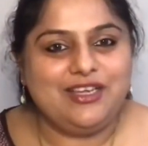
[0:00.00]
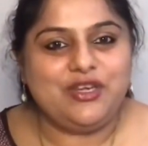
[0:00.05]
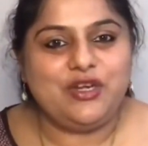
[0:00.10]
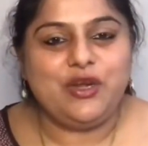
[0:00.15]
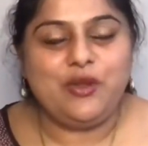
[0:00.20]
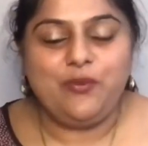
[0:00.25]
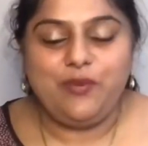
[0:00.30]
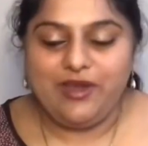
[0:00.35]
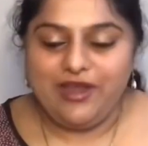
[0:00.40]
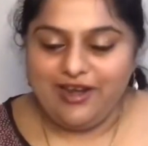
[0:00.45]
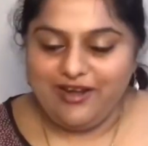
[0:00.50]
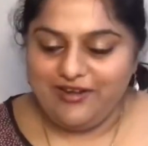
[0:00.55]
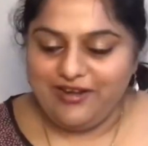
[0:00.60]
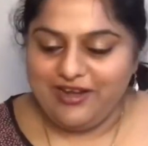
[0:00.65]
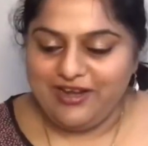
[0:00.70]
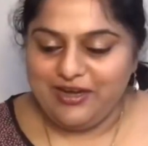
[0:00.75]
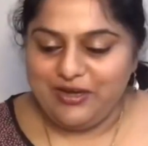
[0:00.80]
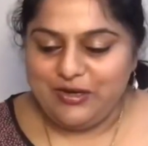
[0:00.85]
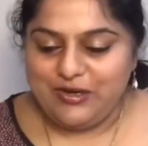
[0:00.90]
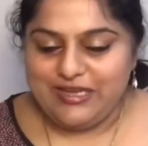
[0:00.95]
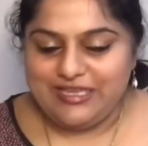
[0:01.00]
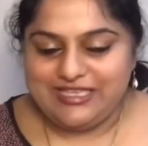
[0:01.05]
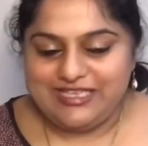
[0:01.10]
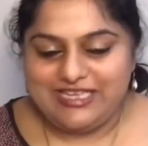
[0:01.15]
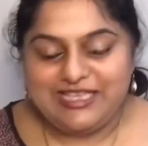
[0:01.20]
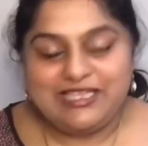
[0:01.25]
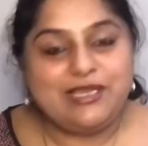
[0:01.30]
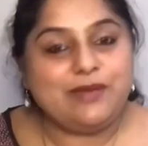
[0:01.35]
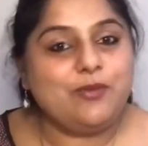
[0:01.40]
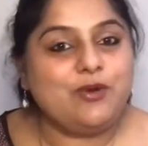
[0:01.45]
Today we are here to
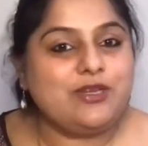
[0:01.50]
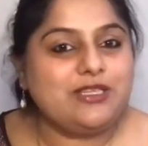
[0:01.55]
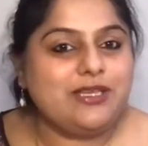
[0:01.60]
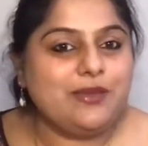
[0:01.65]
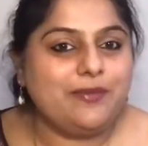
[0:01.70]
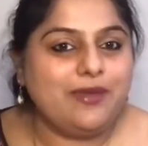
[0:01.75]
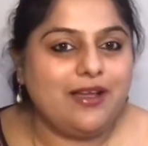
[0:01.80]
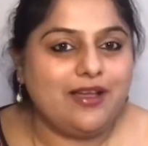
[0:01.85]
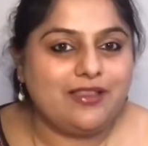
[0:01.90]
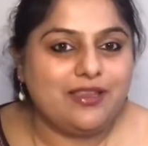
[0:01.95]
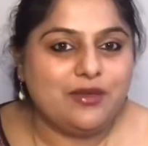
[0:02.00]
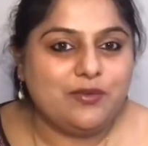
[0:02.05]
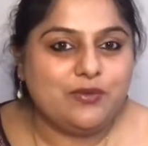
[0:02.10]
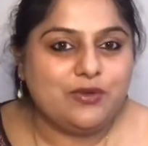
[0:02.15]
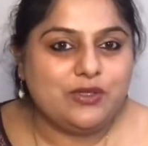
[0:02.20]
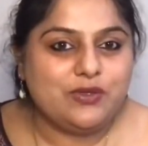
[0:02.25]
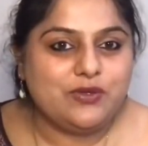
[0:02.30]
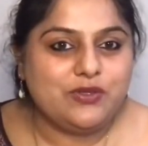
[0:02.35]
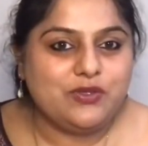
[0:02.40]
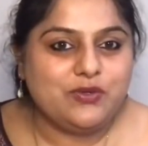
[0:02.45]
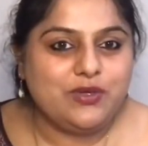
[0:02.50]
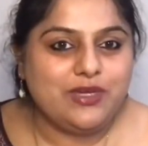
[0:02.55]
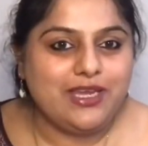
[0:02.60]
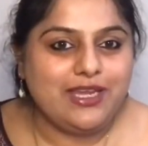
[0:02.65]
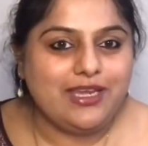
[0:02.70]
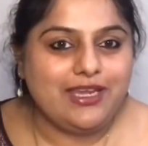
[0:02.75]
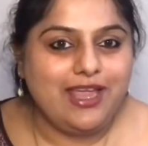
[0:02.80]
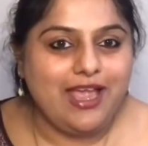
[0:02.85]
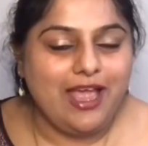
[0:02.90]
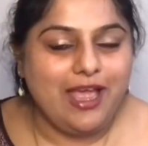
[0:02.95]
discuss about some other books which you
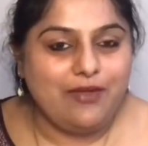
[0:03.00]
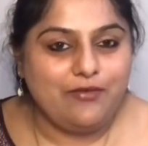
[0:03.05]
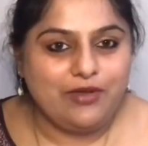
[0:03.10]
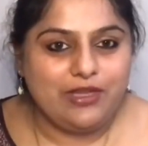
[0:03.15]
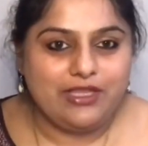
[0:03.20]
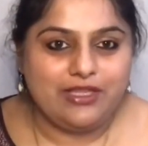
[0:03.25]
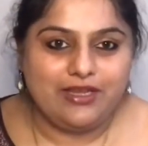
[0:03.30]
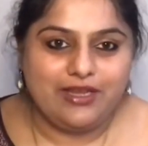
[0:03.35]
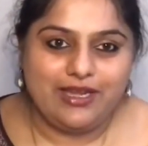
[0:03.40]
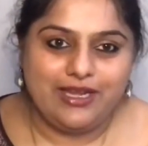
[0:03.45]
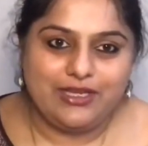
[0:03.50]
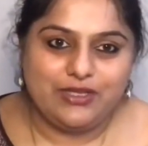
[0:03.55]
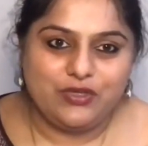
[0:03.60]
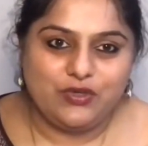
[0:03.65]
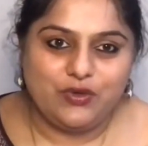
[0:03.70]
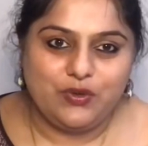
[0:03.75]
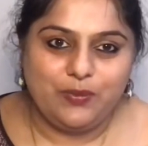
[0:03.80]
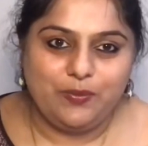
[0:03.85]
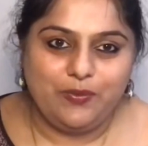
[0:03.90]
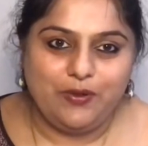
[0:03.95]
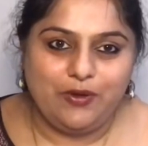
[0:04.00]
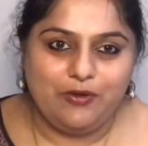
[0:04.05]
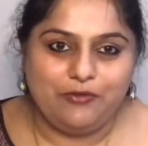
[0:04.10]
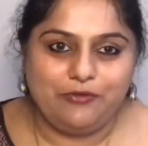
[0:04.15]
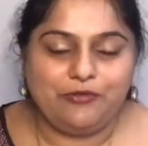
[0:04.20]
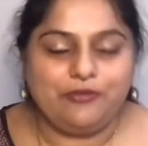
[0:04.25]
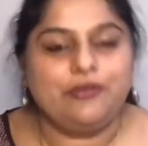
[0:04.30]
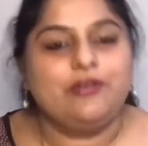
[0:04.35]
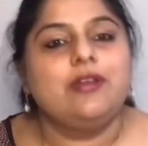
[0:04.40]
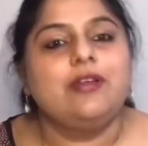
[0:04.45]
can have in the age group
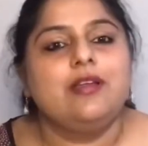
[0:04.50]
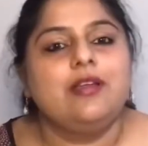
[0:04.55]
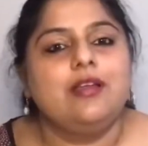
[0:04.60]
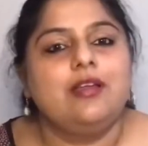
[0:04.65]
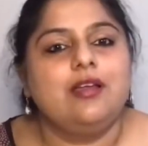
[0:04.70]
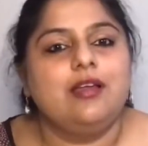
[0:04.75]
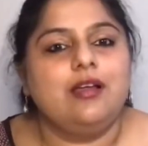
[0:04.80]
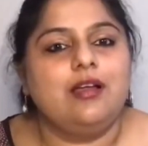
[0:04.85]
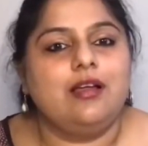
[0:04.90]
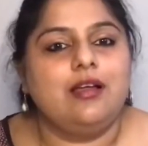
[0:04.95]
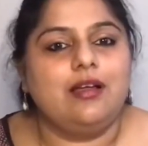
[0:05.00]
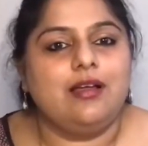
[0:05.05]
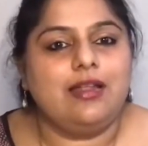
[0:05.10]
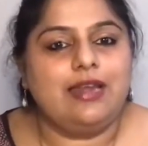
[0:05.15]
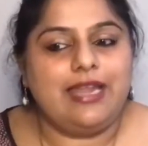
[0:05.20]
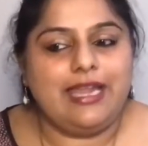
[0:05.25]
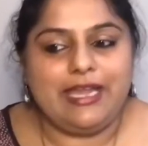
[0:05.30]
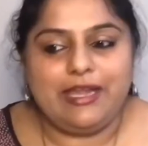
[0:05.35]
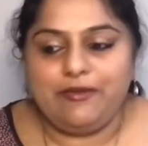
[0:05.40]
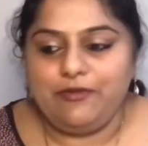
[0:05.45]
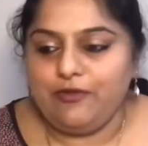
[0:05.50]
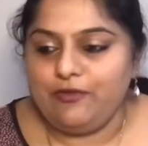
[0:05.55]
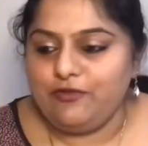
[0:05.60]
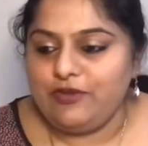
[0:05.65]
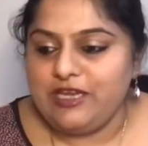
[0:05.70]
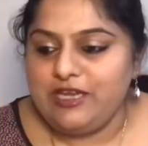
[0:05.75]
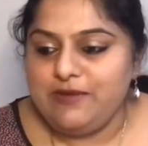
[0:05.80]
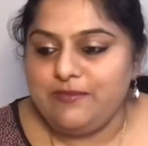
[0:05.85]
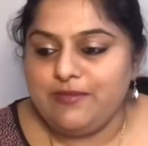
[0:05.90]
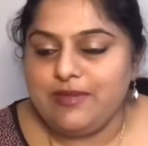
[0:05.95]
of like
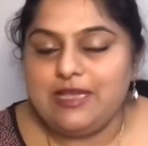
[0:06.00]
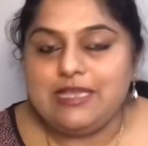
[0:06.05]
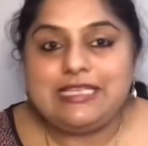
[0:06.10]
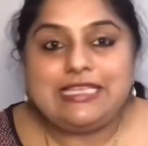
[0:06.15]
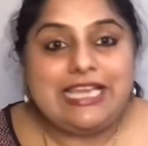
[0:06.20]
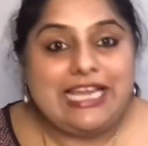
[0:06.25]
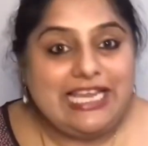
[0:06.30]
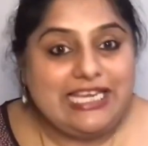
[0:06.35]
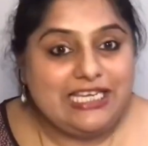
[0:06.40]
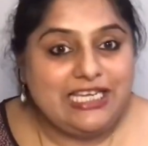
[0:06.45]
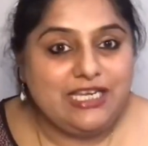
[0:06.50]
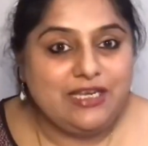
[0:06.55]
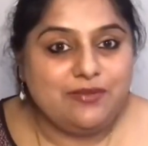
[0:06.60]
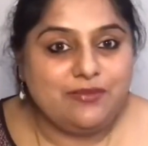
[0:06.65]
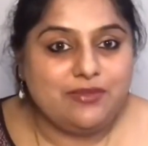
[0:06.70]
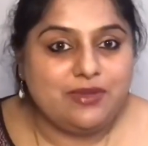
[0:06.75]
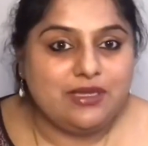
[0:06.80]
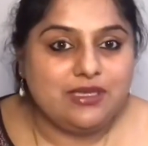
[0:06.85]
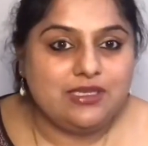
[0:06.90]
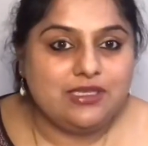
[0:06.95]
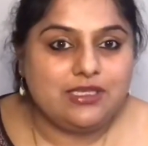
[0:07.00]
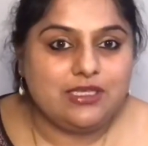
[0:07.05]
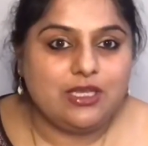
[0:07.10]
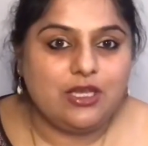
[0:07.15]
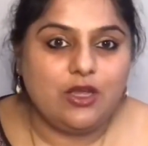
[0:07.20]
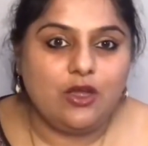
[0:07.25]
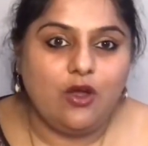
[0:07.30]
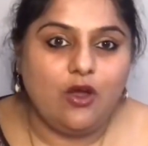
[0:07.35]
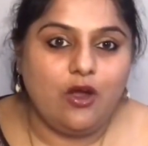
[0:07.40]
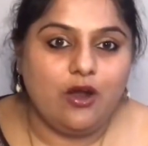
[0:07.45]
15 months, 18 months
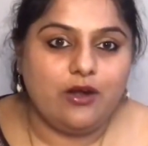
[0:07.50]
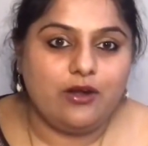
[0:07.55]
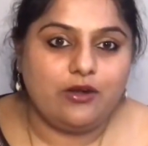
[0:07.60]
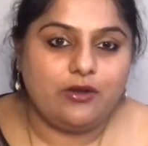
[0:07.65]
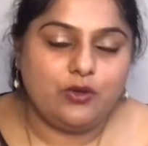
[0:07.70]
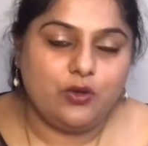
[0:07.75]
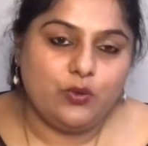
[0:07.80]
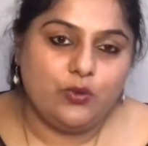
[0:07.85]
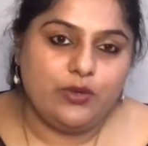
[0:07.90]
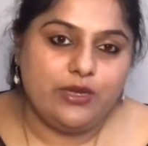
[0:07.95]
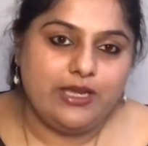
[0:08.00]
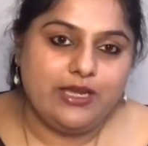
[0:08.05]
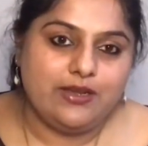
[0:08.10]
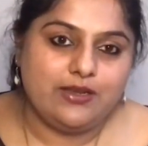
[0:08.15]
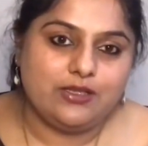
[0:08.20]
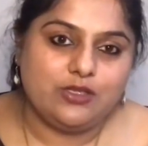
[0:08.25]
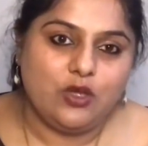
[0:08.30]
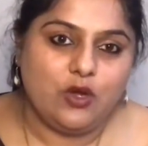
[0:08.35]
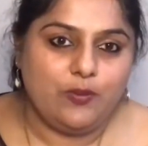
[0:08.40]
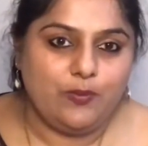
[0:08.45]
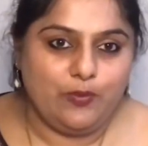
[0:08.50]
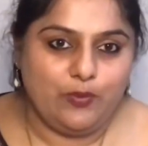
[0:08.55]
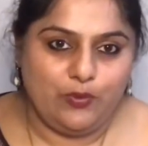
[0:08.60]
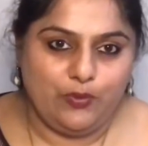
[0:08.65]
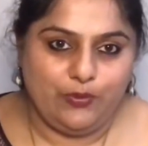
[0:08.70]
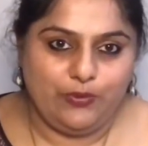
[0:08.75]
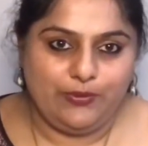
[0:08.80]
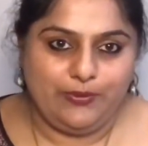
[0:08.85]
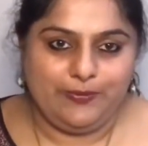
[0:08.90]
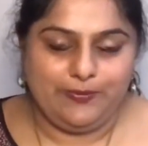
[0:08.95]
or 2 years or
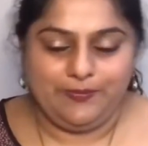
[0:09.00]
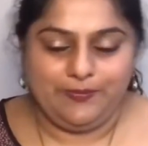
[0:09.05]
more.